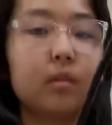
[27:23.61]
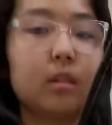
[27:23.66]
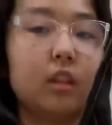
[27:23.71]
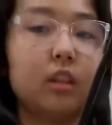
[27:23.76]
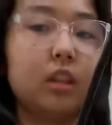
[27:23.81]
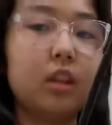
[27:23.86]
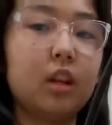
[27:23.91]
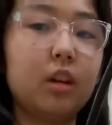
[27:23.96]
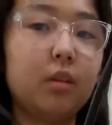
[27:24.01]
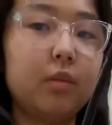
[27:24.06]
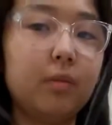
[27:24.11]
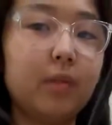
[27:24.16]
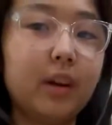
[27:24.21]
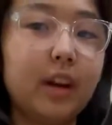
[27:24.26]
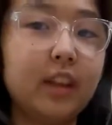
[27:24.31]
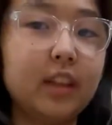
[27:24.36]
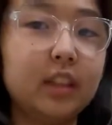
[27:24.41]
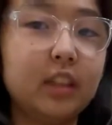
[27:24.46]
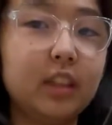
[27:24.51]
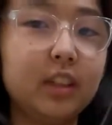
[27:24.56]
So when
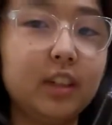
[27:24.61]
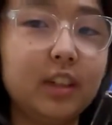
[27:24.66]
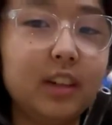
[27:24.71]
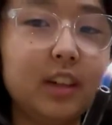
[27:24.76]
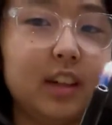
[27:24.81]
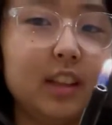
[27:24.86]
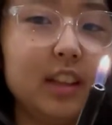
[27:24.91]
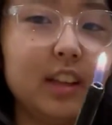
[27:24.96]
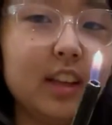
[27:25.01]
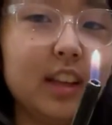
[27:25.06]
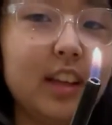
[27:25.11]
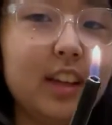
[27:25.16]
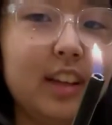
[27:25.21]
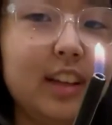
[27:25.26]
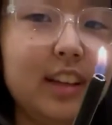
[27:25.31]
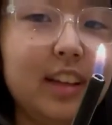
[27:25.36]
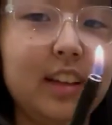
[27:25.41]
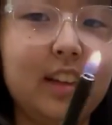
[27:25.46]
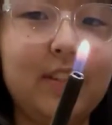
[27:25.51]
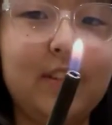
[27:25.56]
I turn on the
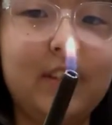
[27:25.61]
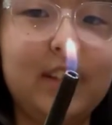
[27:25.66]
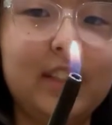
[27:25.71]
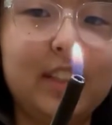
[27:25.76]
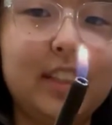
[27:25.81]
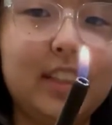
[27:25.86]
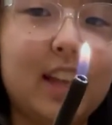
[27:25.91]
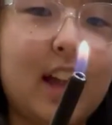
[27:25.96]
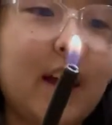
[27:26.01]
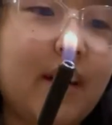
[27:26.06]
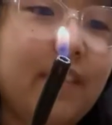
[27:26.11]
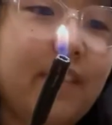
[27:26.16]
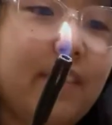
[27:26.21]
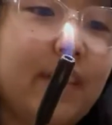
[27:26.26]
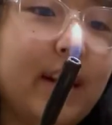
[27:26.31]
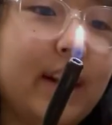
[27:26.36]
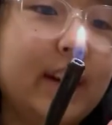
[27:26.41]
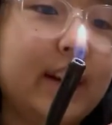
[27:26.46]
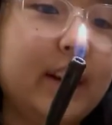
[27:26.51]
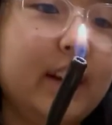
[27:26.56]
lighter, we have
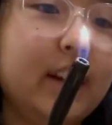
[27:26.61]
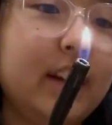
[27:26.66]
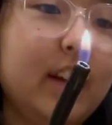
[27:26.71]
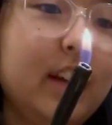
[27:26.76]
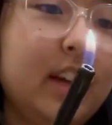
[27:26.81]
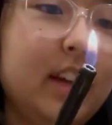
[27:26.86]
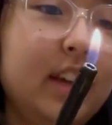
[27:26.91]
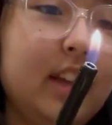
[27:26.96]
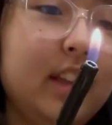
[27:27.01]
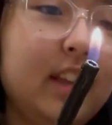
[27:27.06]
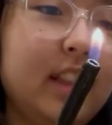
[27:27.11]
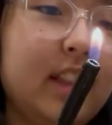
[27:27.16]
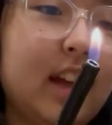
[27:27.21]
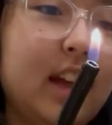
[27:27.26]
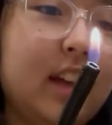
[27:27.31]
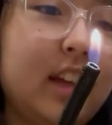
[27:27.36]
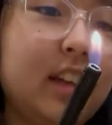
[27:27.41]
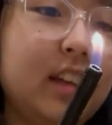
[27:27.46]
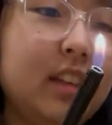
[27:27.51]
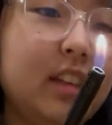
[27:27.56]
fire.
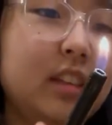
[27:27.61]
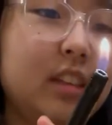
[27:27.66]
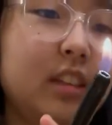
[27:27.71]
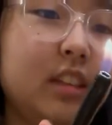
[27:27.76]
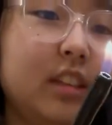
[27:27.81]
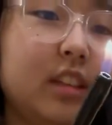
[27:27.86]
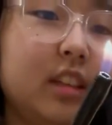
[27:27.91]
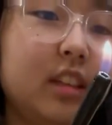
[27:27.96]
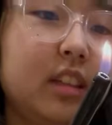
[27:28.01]
That is,